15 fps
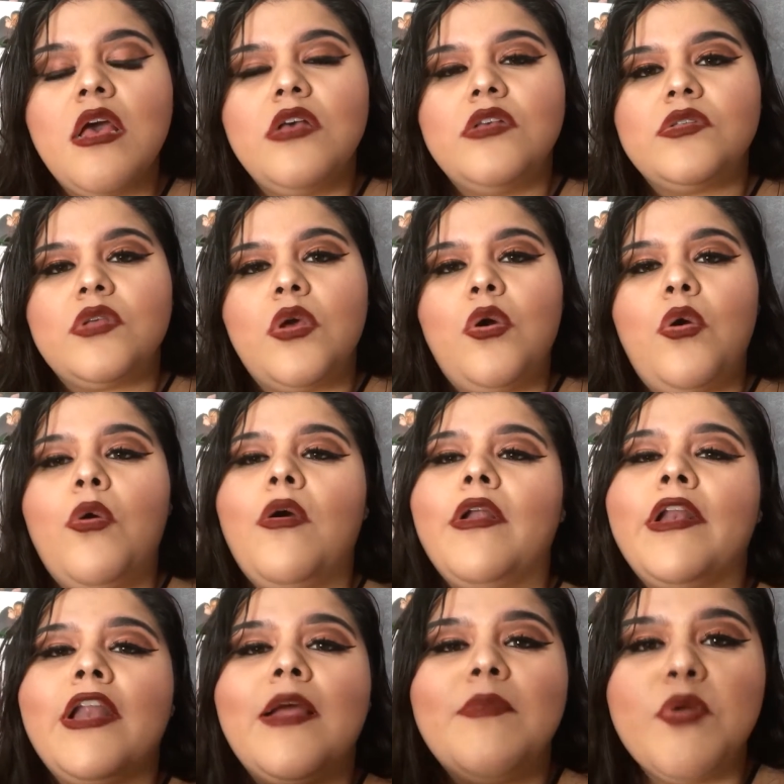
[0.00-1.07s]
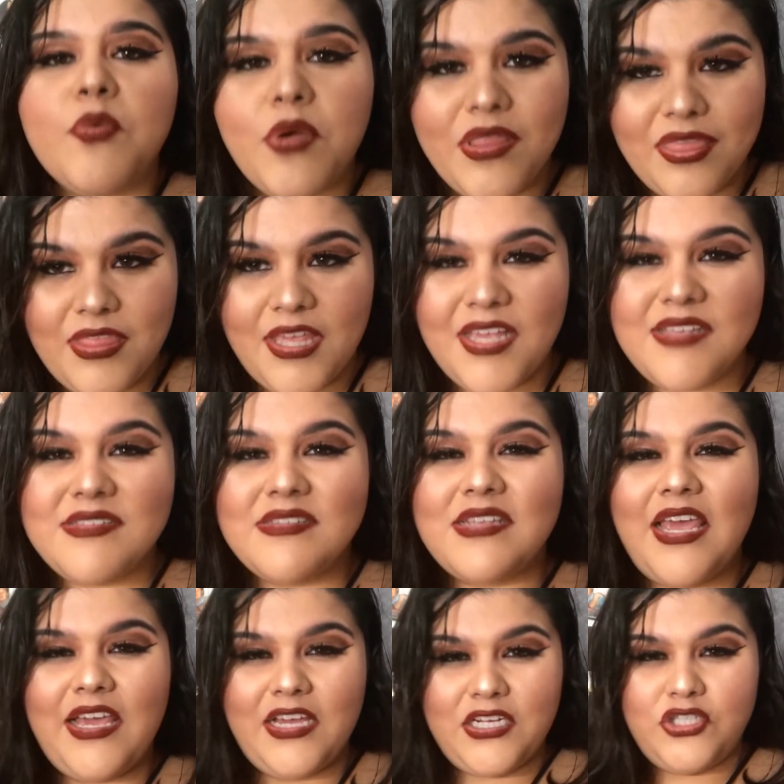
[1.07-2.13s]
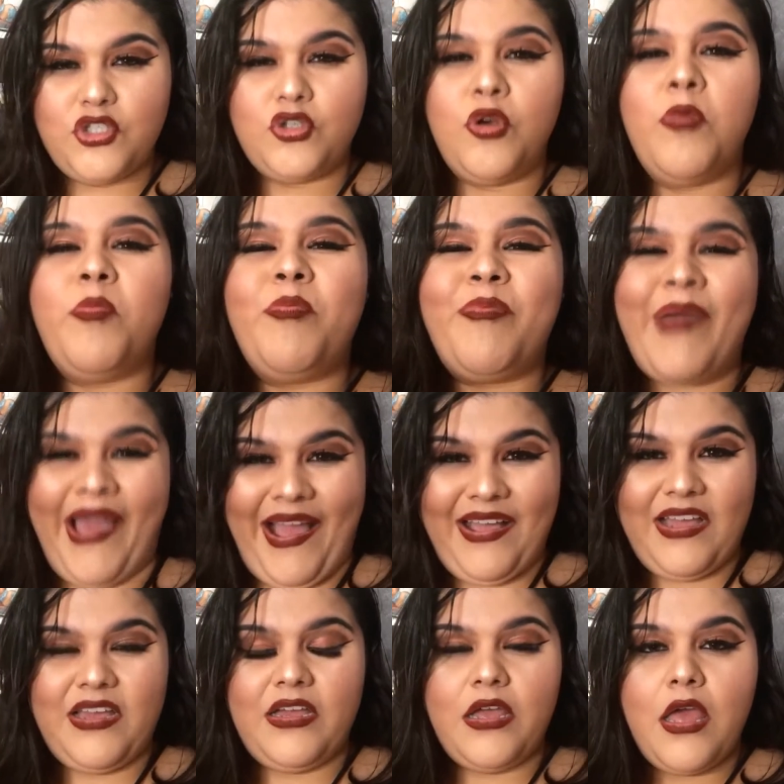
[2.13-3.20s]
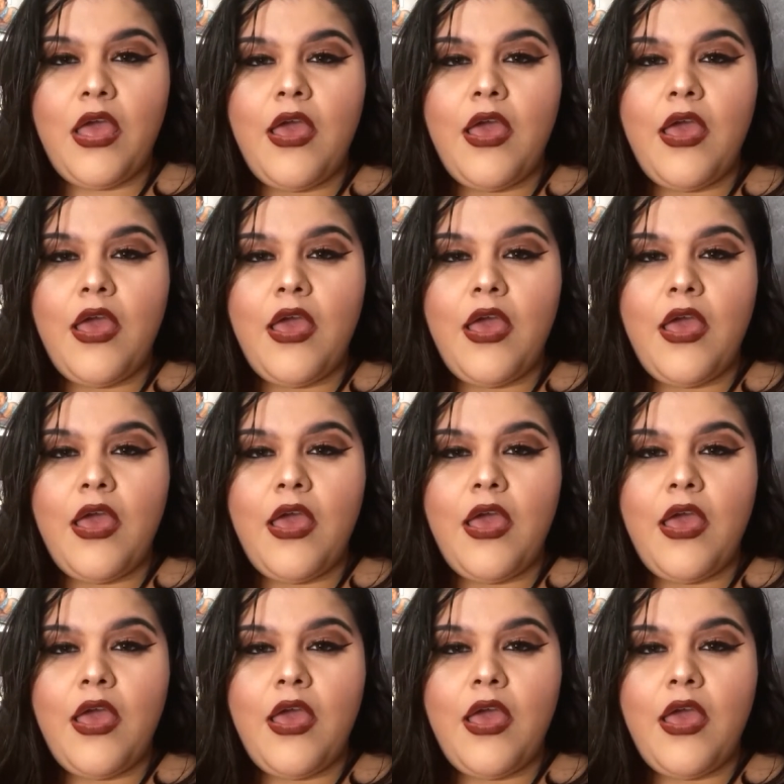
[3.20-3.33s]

So number one thing is take control back.